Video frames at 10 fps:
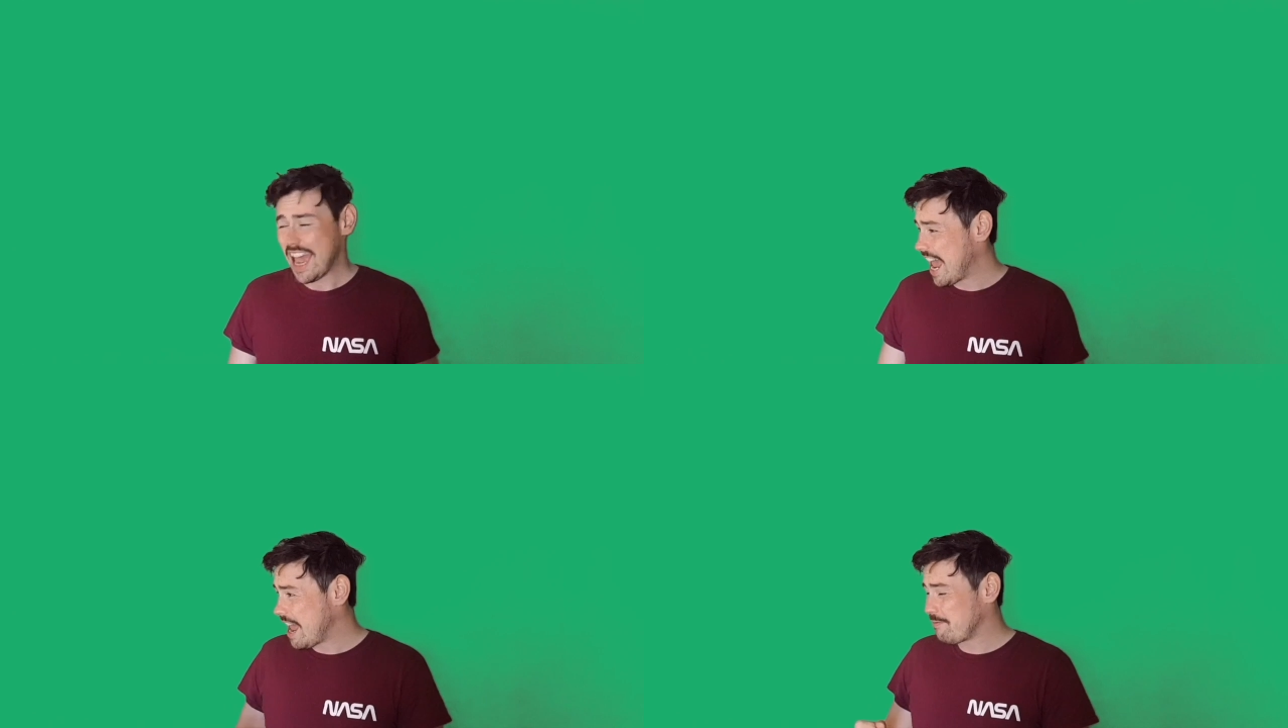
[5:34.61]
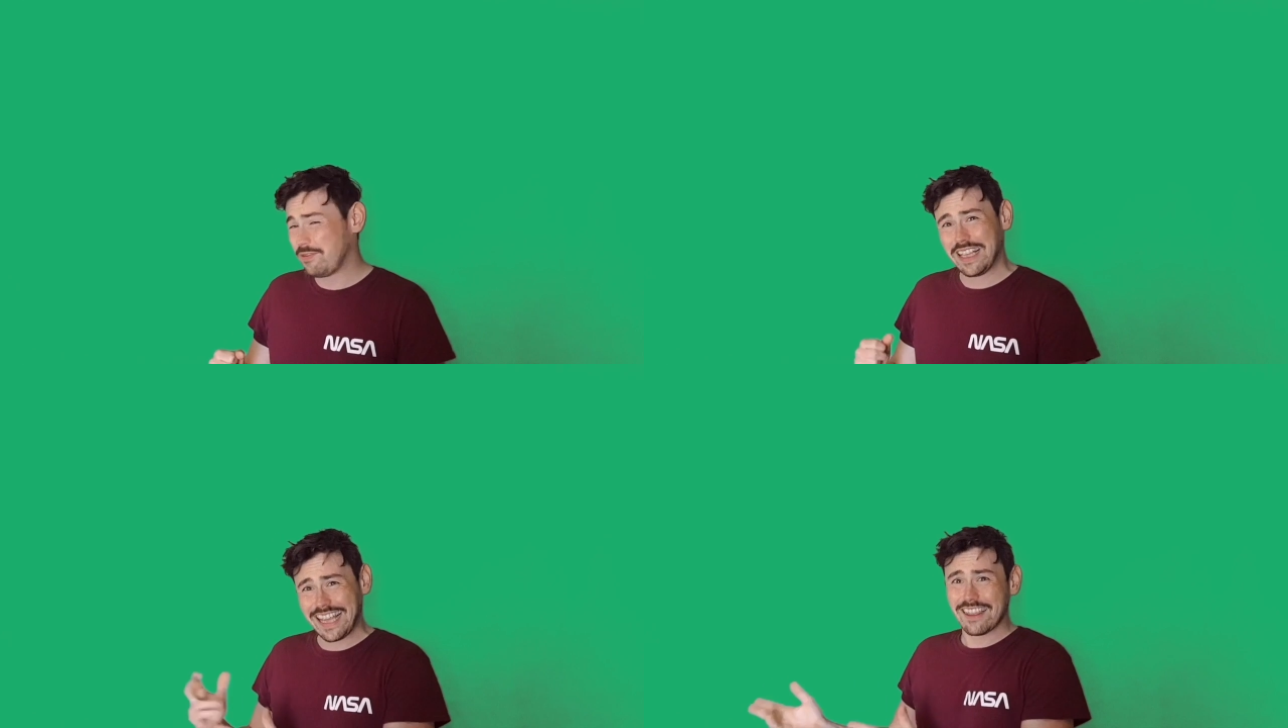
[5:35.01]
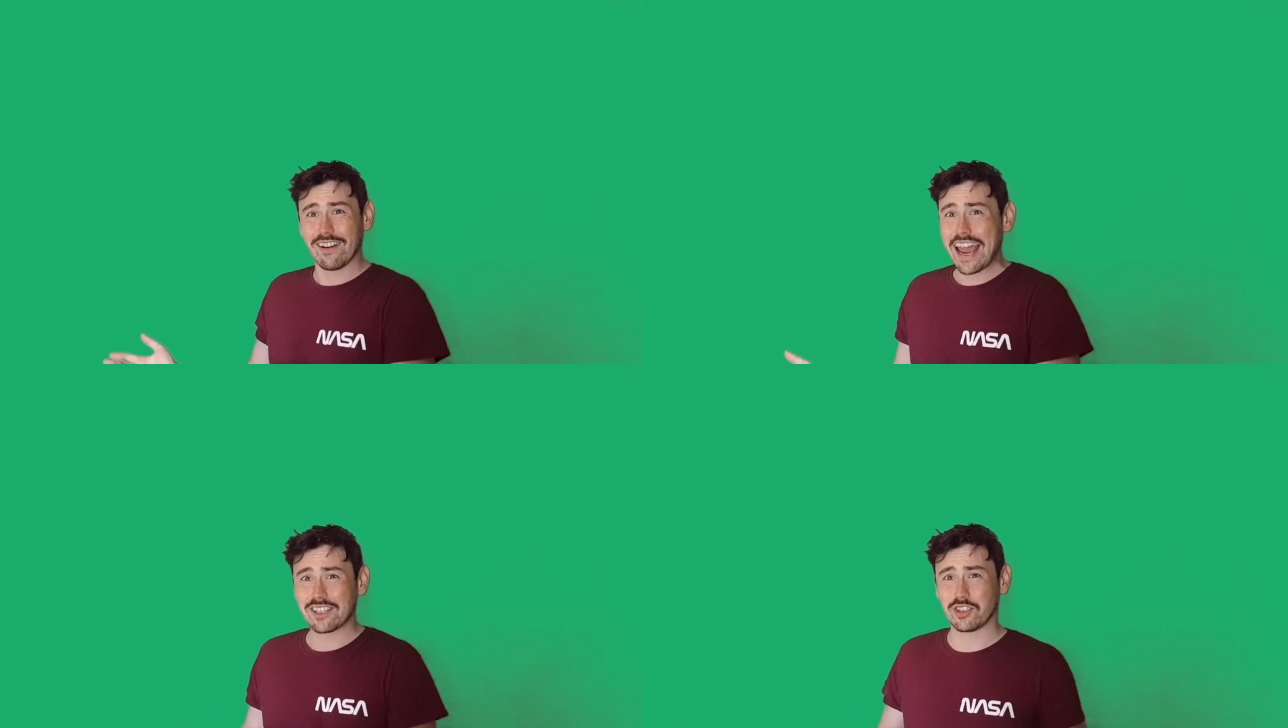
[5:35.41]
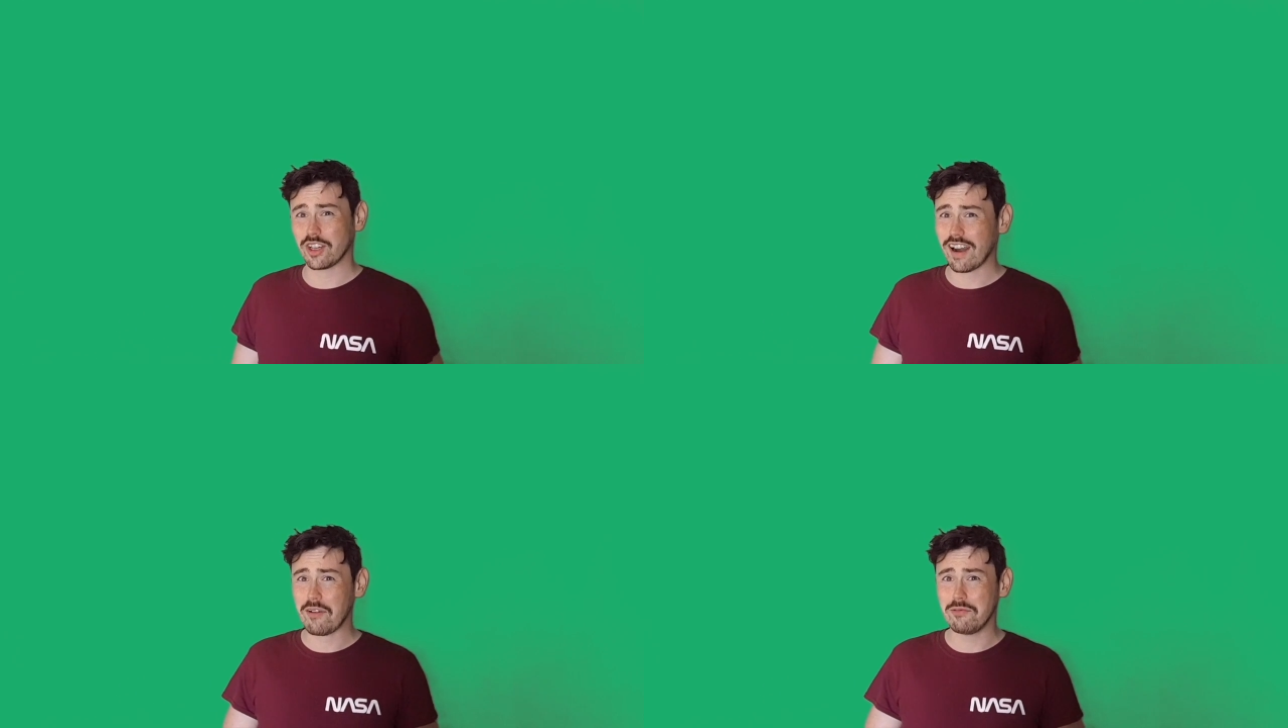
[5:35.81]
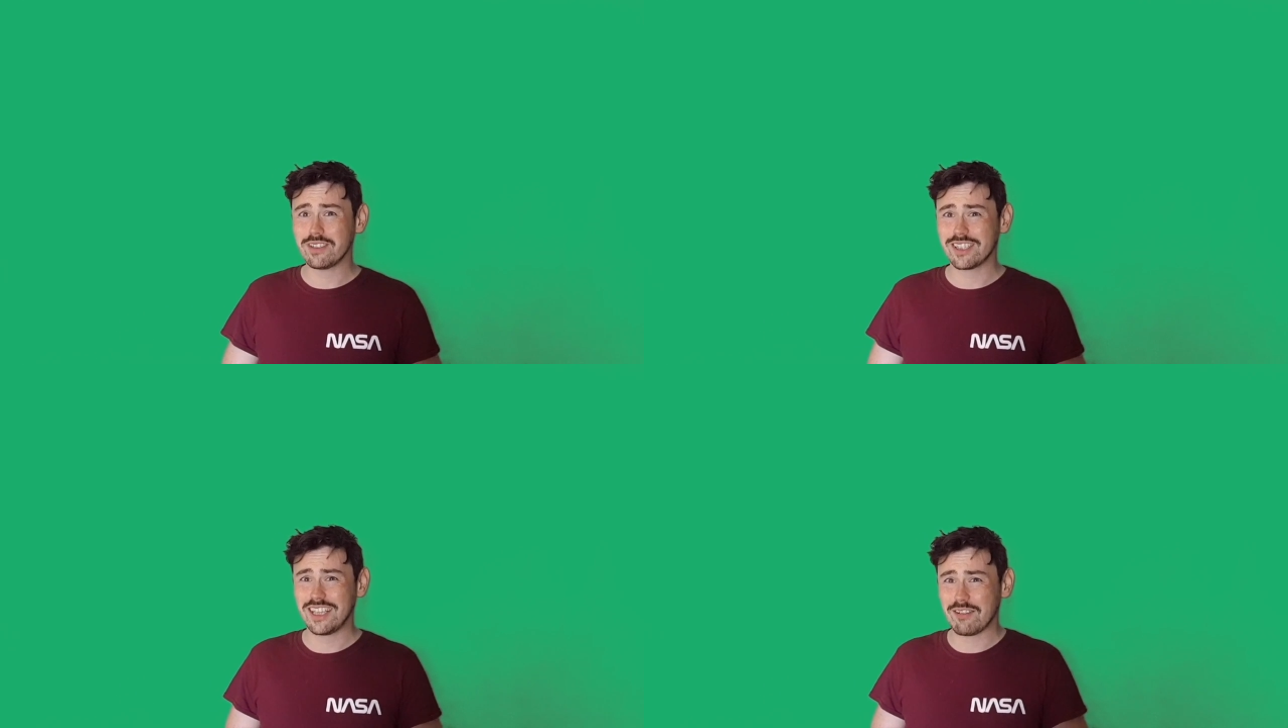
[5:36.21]
If they lay their eggs on the ground,
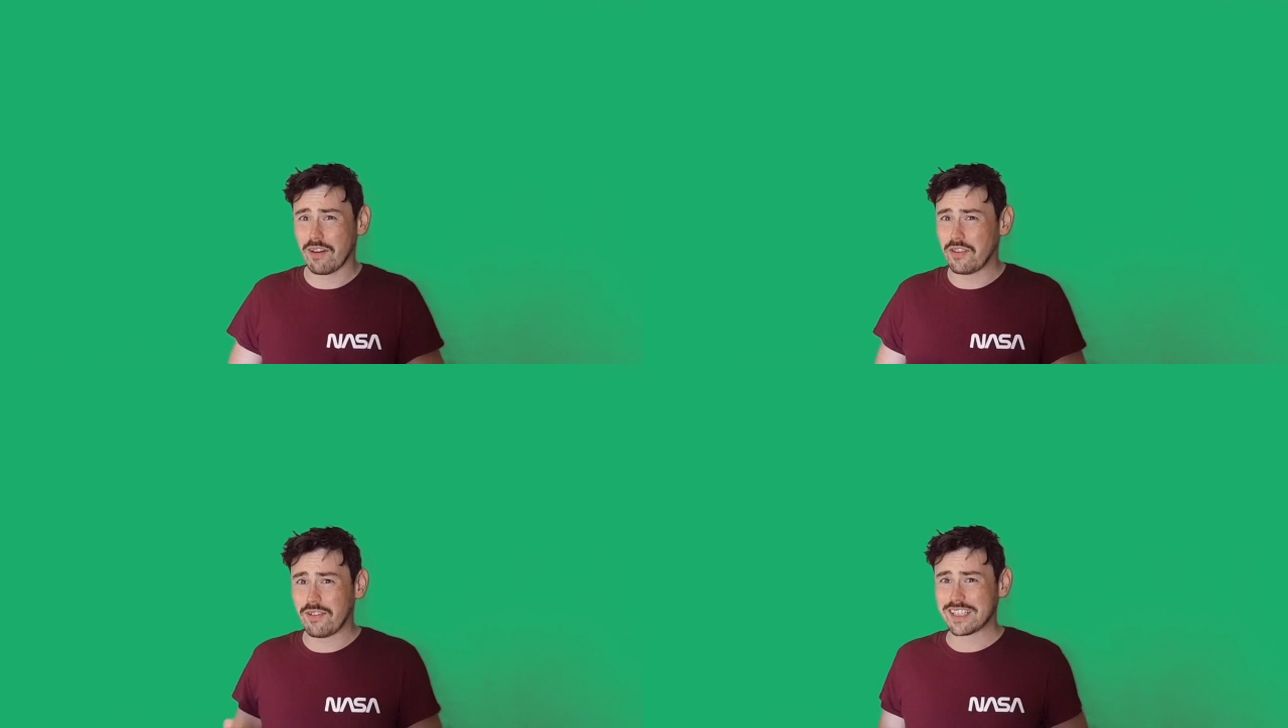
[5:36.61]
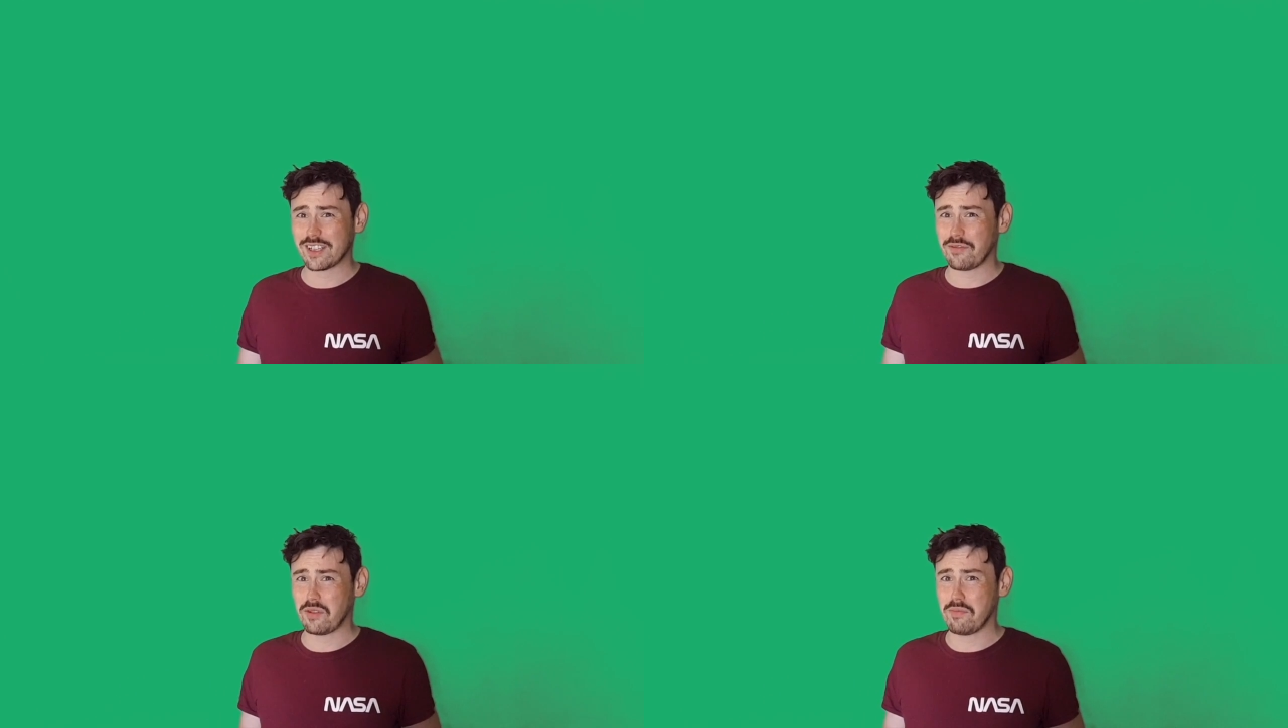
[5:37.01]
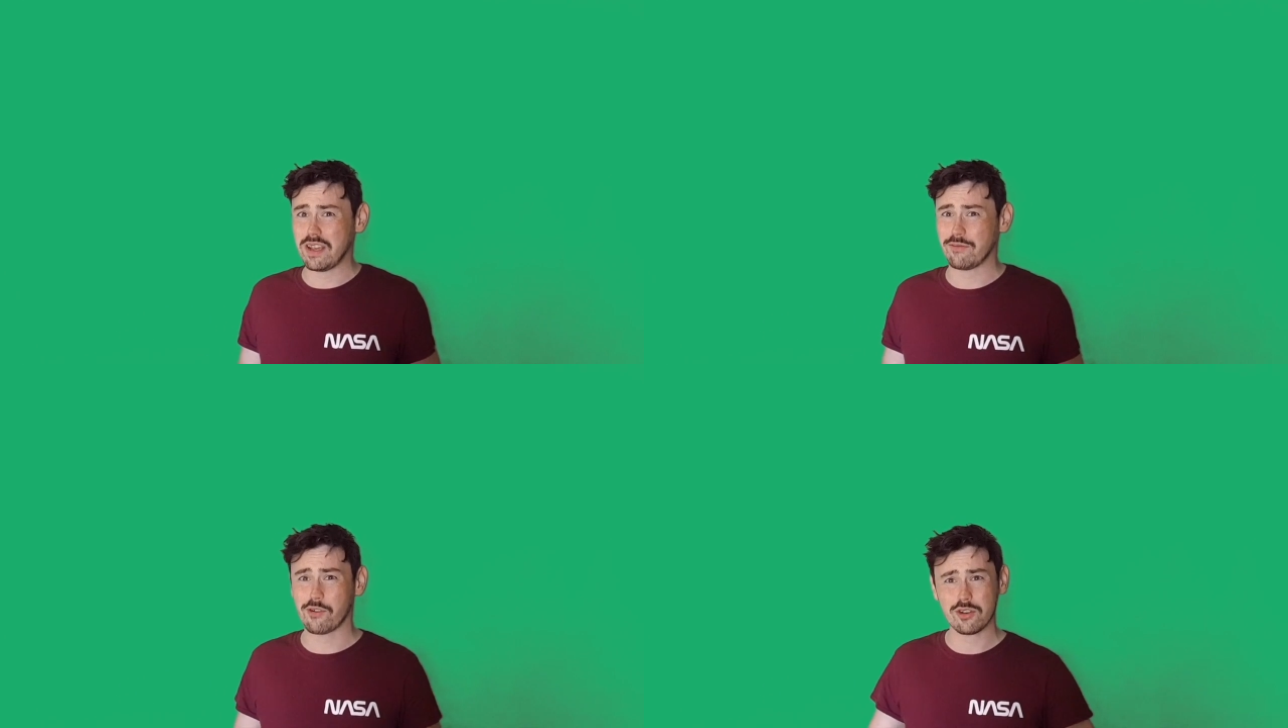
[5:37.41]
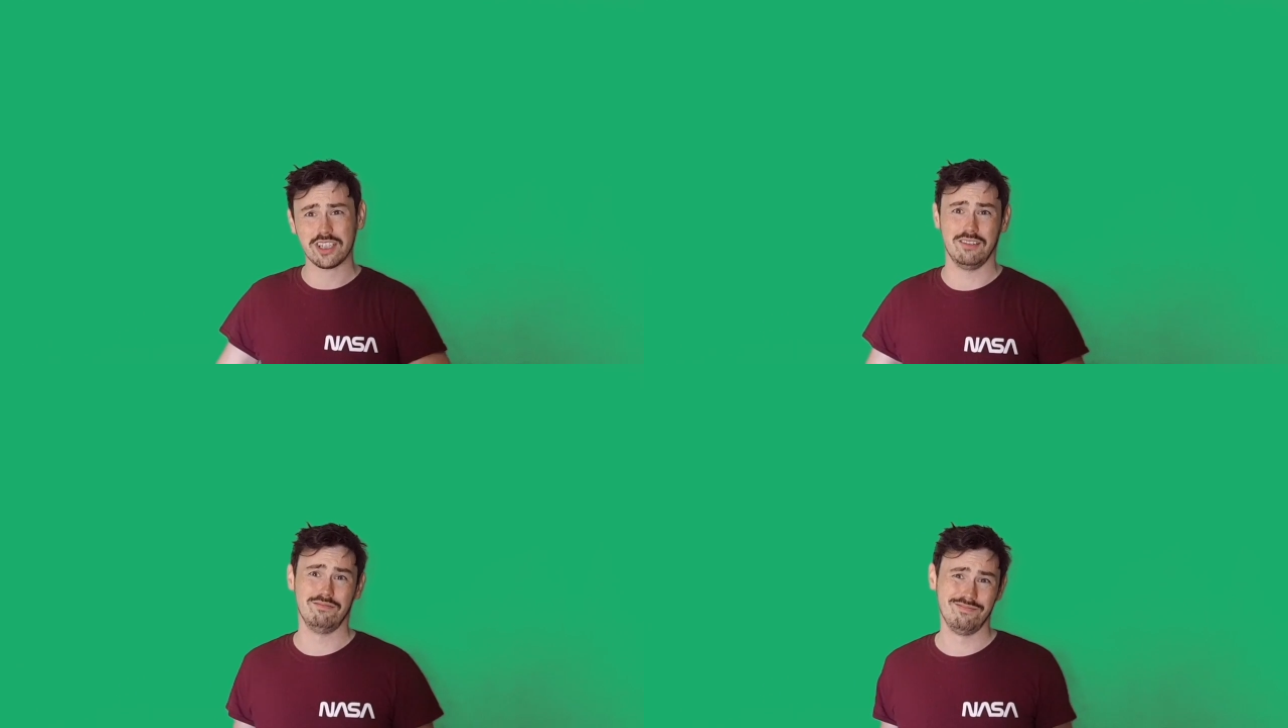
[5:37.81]
they run the risk of them being frozen.